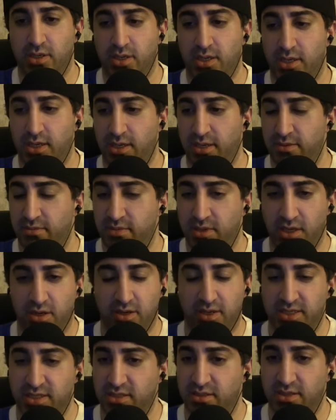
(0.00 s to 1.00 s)
uh, you
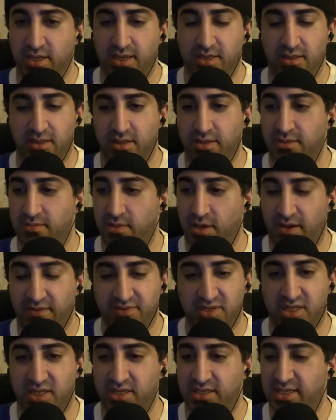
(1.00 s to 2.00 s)
know as uh,
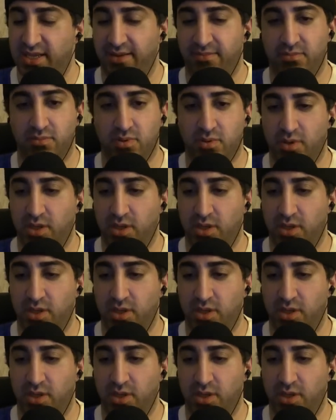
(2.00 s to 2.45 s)
obviously the same